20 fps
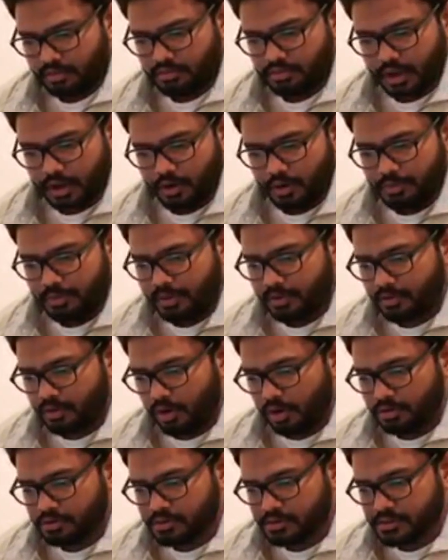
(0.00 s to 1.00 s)
So I hope you have
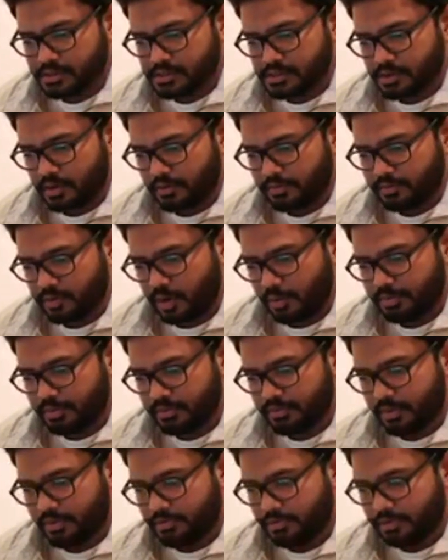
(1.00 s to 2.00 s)
gone through the soft copy
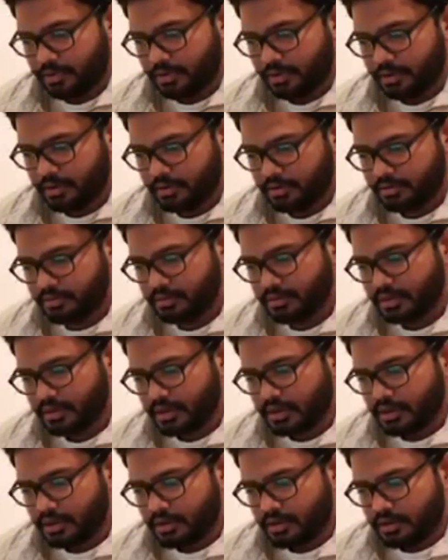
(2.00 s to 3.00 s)
of MCQs.
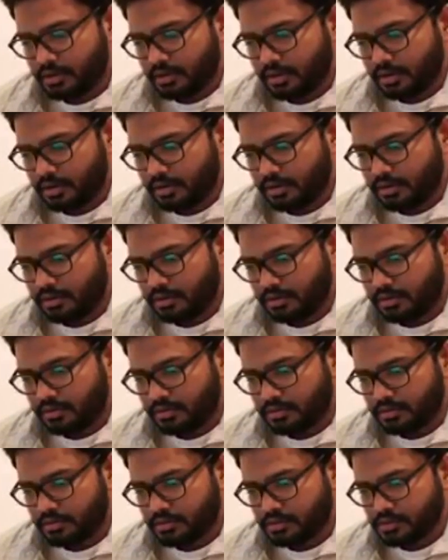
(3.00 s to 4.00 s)
Uh,
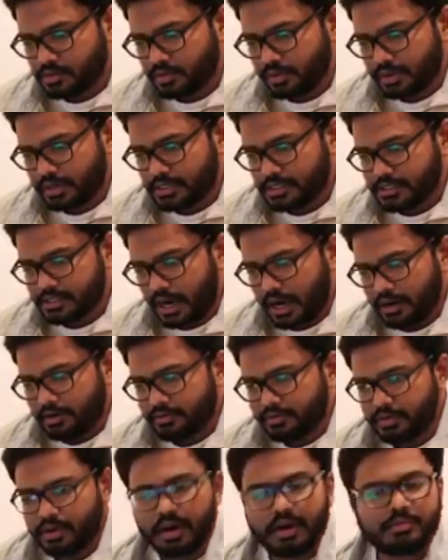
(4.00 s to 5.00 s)
oh, so we'll start
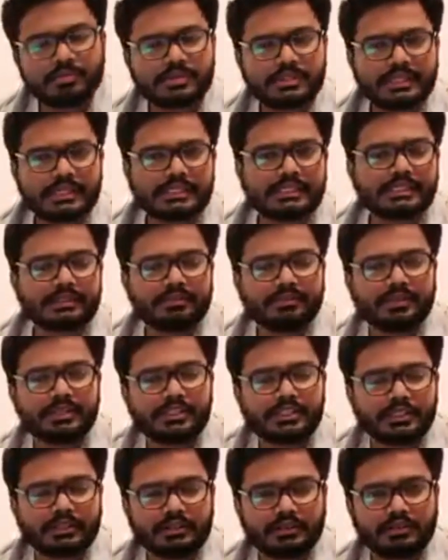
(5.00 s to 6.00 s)
from sixth
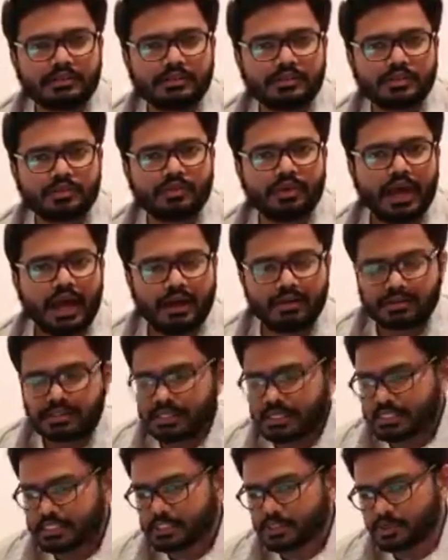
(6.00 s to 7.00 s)
question. So we have
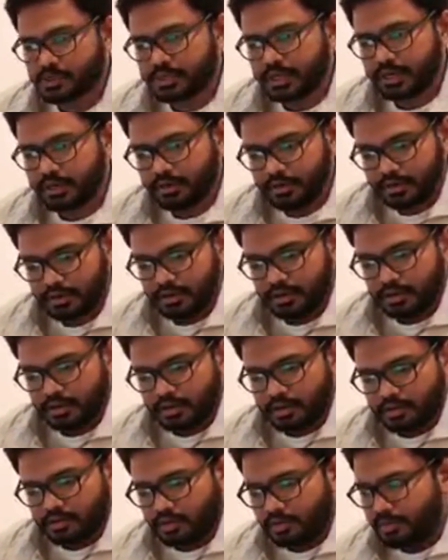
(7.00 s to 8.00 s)
6 to 10.
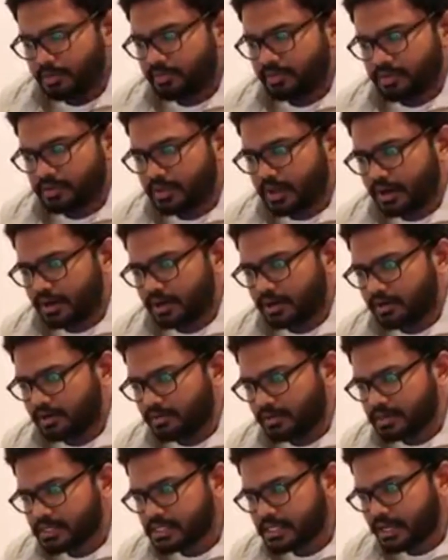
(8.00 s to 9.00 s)
So before that, uh,
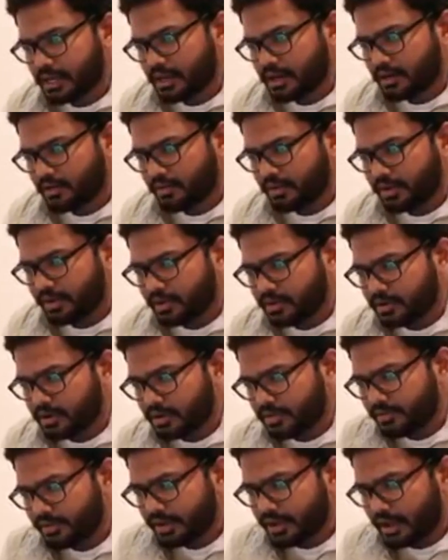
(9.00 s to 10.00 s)
once again a very good
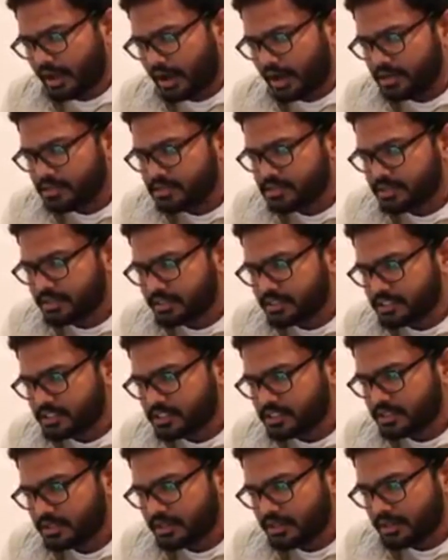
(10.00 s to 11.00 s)
evening. Hi Srish.
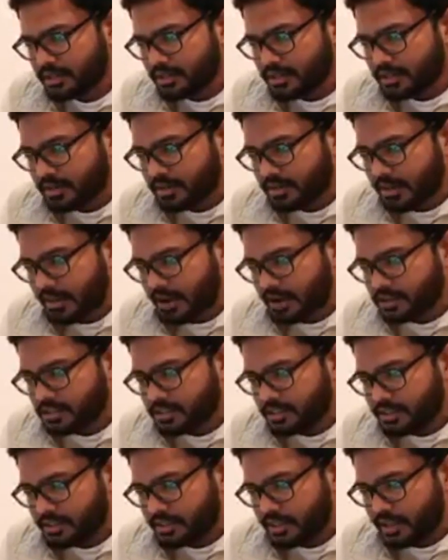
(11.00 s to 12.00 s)
Hi
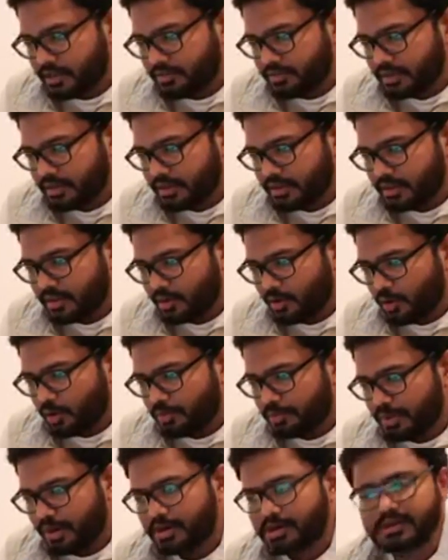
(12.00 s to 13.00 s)
Sri Devi.
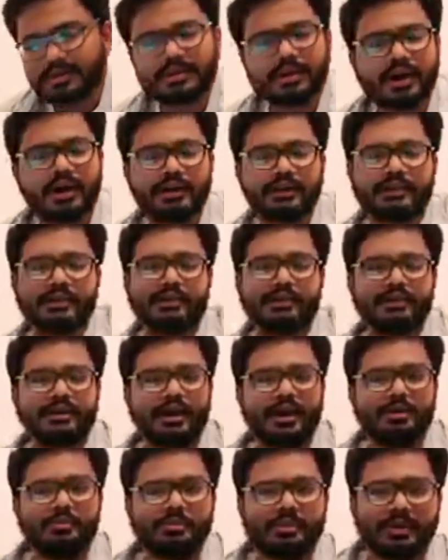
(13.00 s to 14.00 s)
Elopa. Hi.
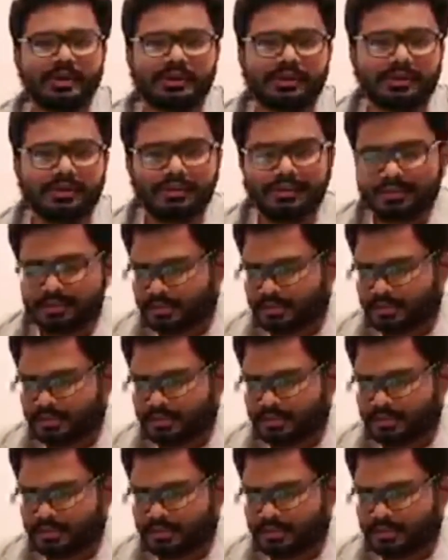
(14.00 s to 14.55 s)
Hi Prerna.